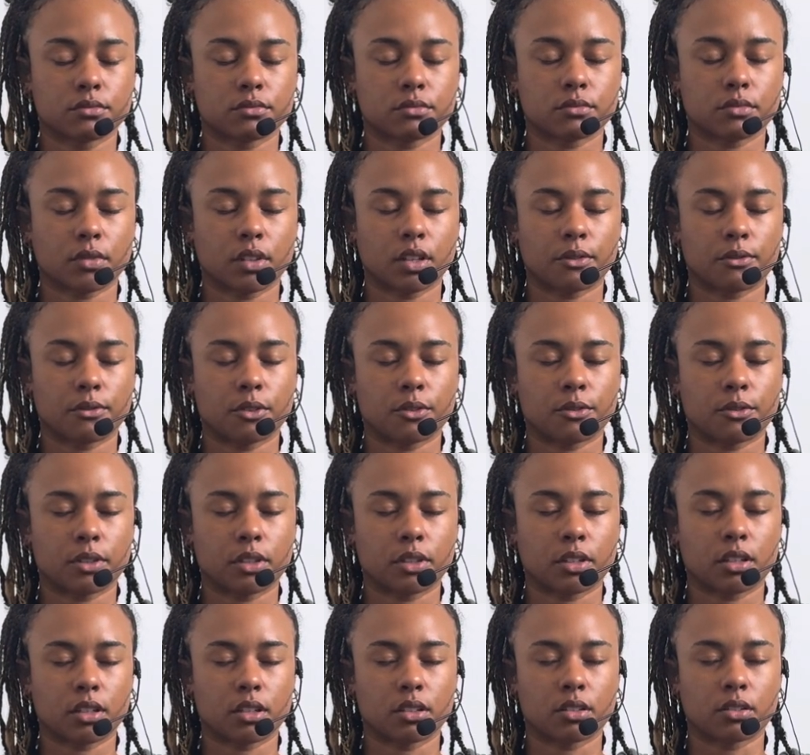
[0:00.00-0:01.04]
And if you're
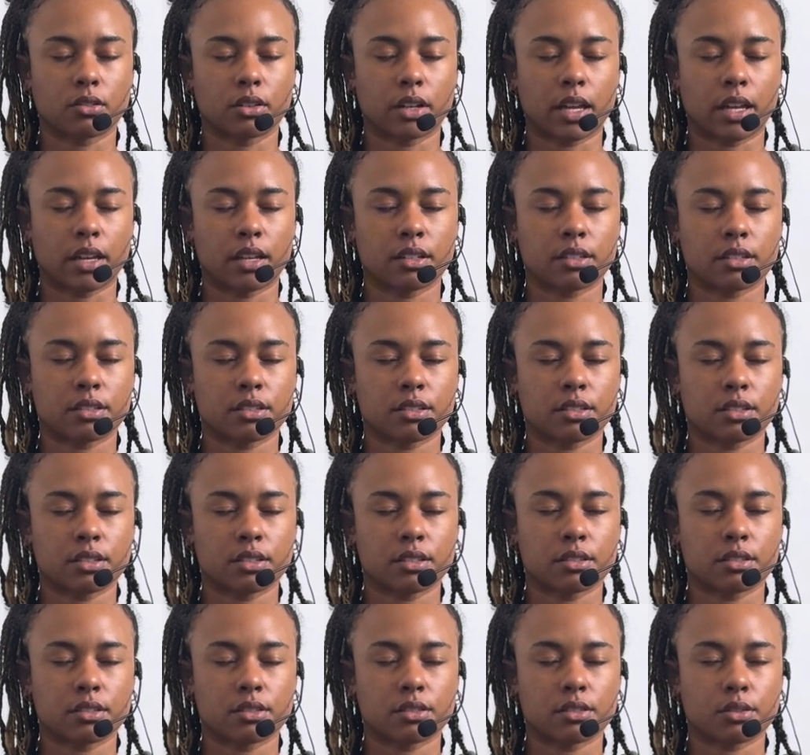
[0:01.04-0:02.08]
feeling a little
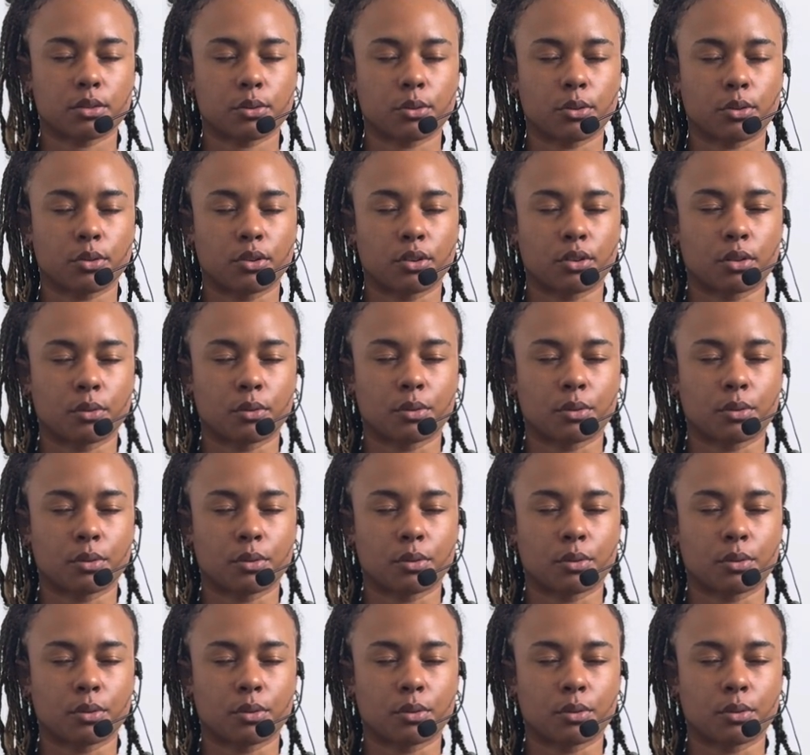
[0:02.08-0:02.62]
anxious or